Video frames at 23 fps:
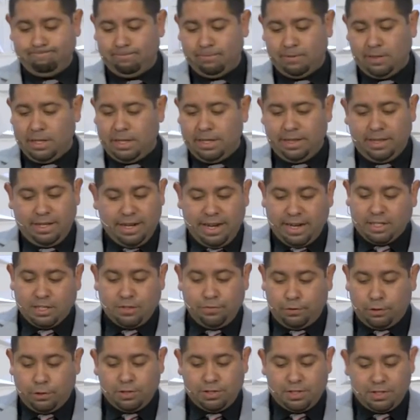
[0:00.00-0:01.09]
the next
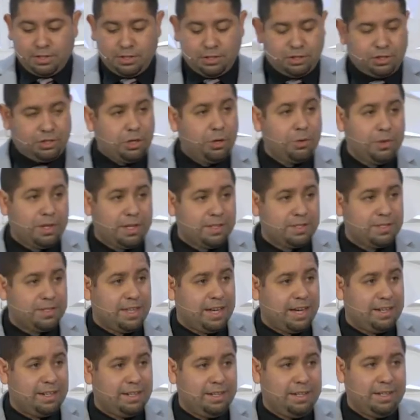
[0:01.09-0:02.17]
verses show this
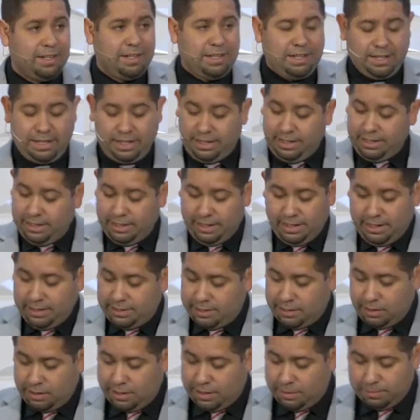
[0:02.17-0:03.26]
that he, he
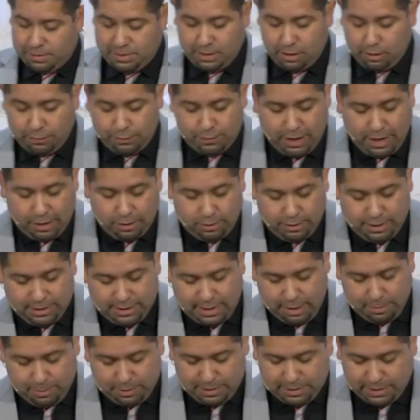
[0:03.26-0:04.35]
saw himself not only as
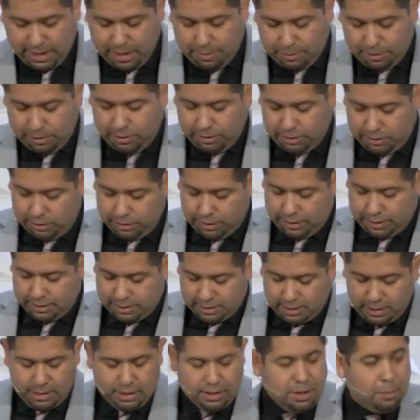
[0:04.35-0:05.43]
that Messiah, but look, look at this.
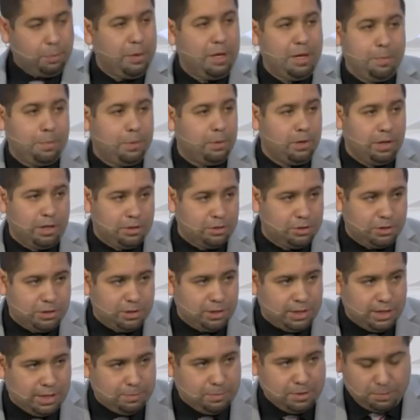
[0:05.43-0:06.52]
The people
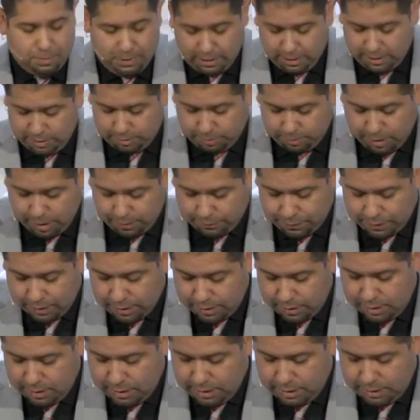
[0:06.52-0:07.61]
understood him to be this prophet.
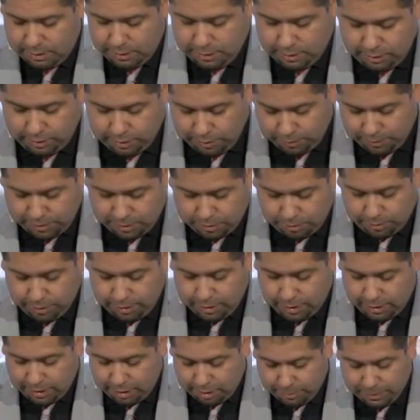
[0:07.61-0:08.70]
L- look at what's going
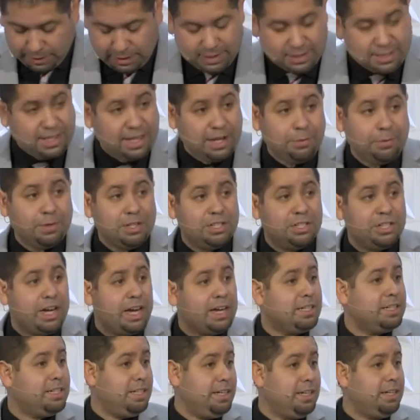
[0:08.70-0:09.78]
on here because they
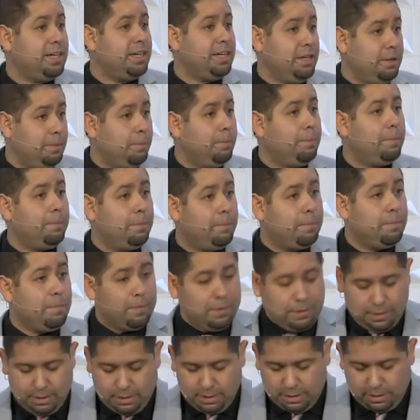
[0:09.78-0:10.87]
rejected him.
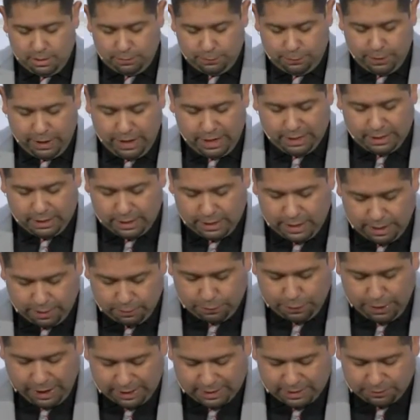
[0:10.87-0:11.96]
In fact, in
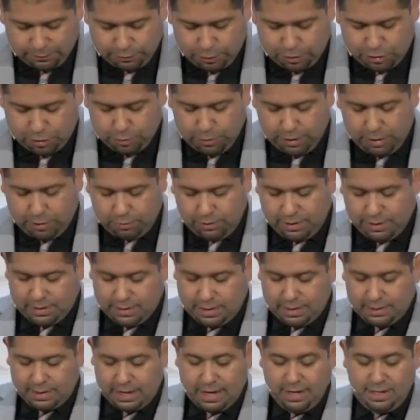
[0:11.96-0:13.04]
fact, verse 23
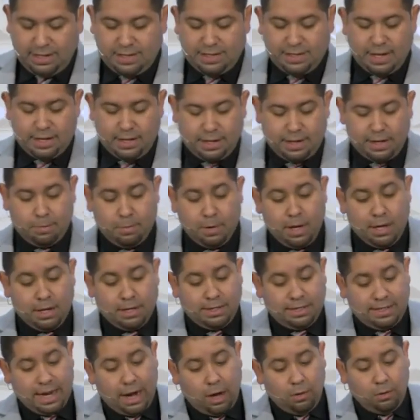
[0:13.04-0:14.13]
says, And he said to them,
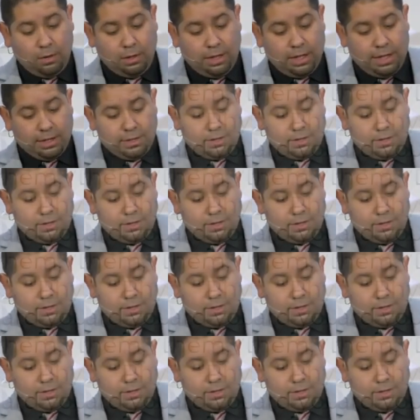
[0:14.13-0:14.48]
Doubtless